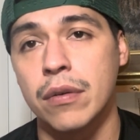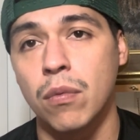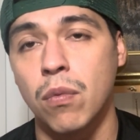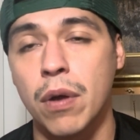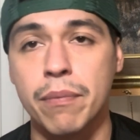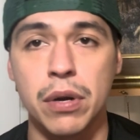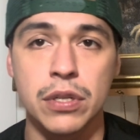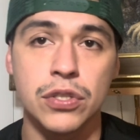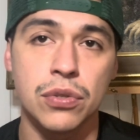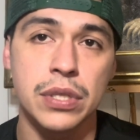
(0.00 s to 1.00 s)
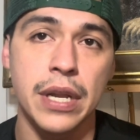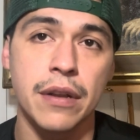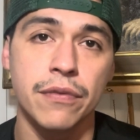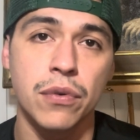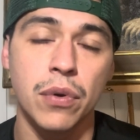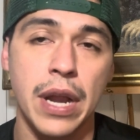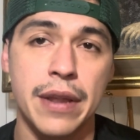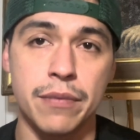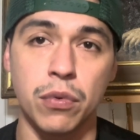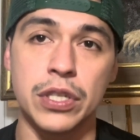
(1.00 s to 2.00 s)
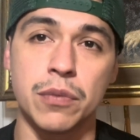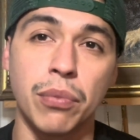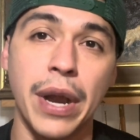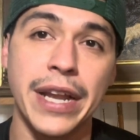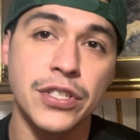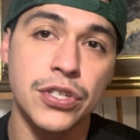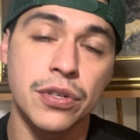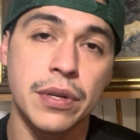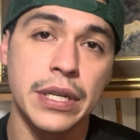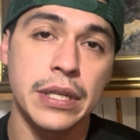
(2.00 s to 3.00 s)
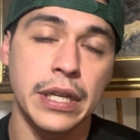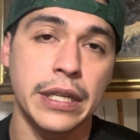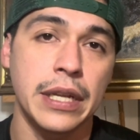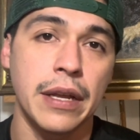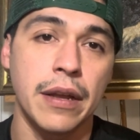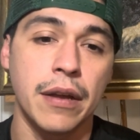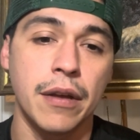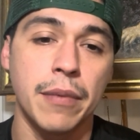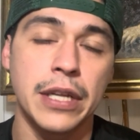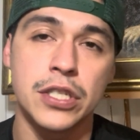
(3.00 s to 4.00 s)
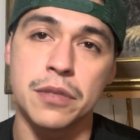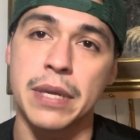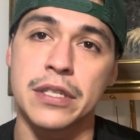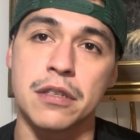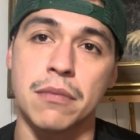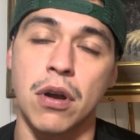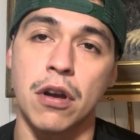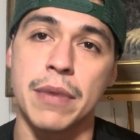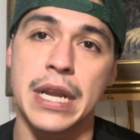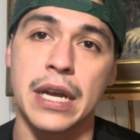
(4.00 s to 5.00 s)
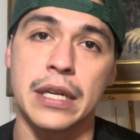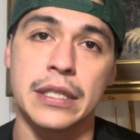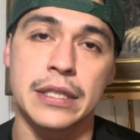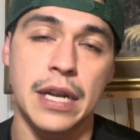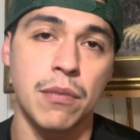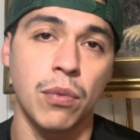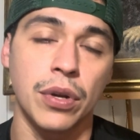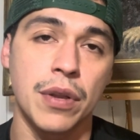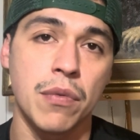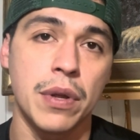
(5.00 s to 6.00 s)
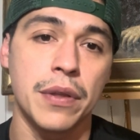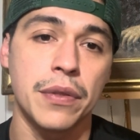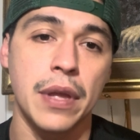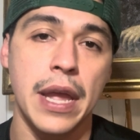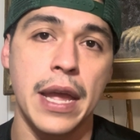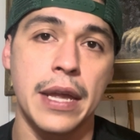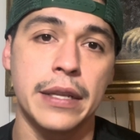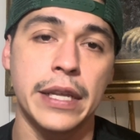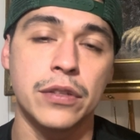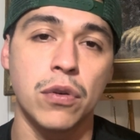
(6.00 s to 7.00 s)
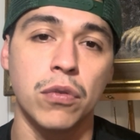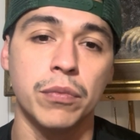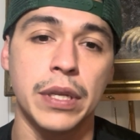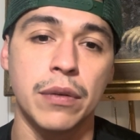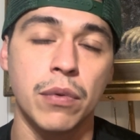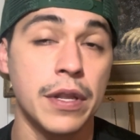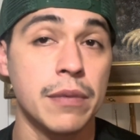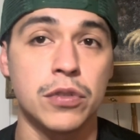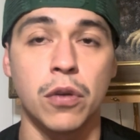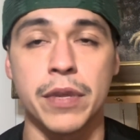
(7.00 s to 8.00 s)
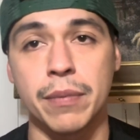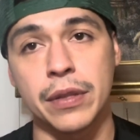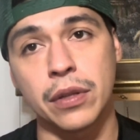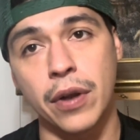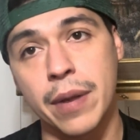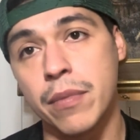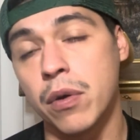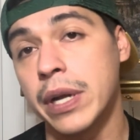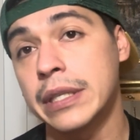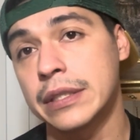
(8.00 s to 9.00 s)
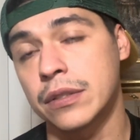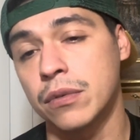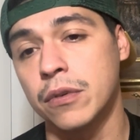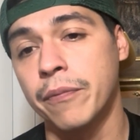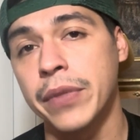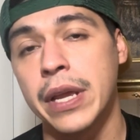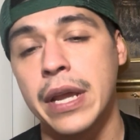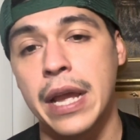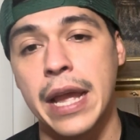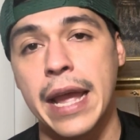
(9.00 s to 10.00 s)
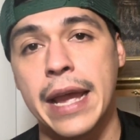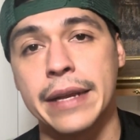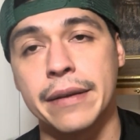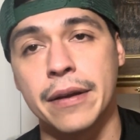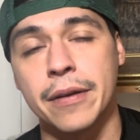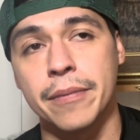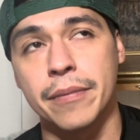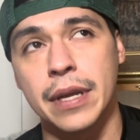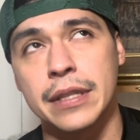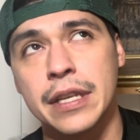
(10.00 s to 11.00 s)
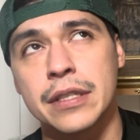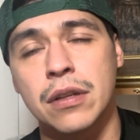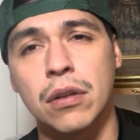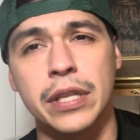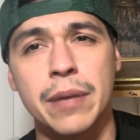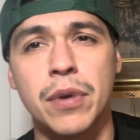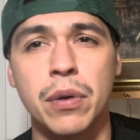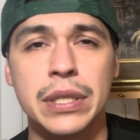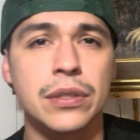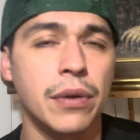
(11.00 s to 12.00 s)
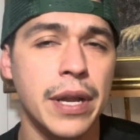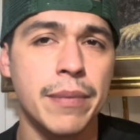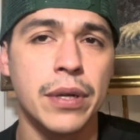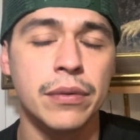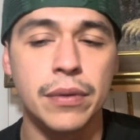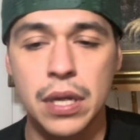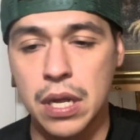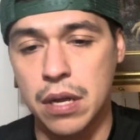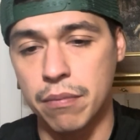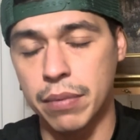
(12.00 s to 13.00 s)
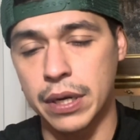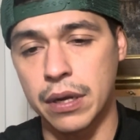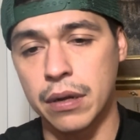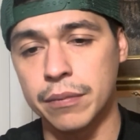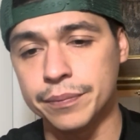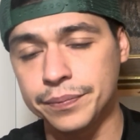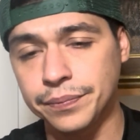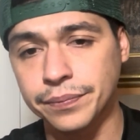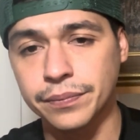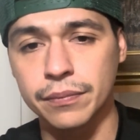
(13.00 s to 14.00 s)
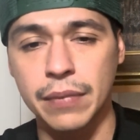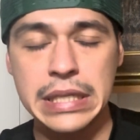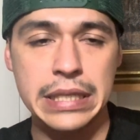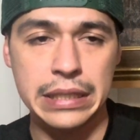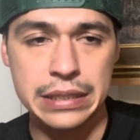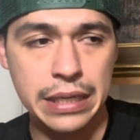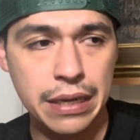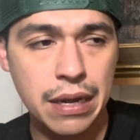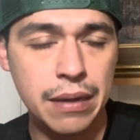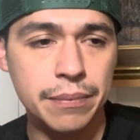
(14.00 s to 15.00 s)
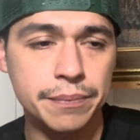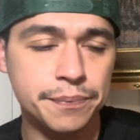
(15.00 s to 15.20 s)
what bonus you sign up for and which branch you're in. Like, I just met some army guys that I'm working with, and they told me, one of them told me about their MOS school, and I think it's called MOS or MO, but basically it's like cop,